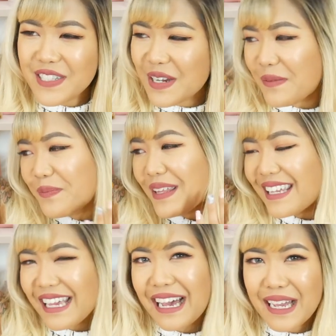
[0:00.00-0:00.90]
So
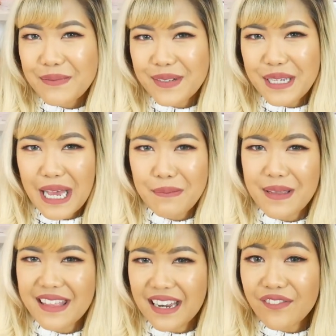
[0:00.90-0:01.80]
yeah, I'm really
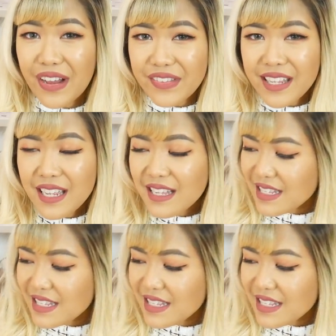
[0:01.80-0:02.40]
happy that I found this.